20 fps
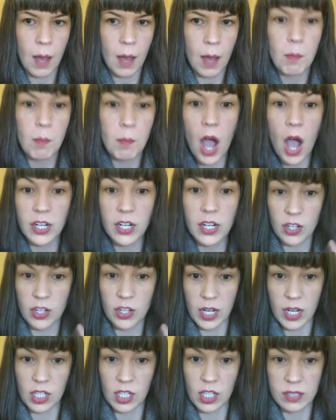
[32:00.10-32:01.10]
uh,
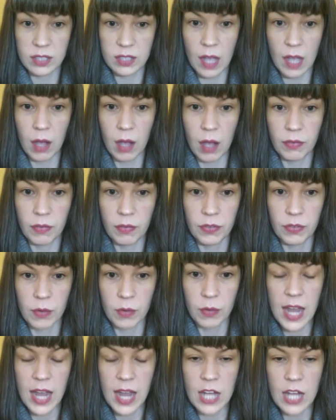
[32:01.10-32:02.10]
monitoring yourself,
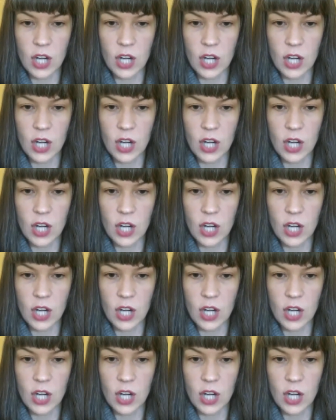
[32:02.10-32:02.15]
right,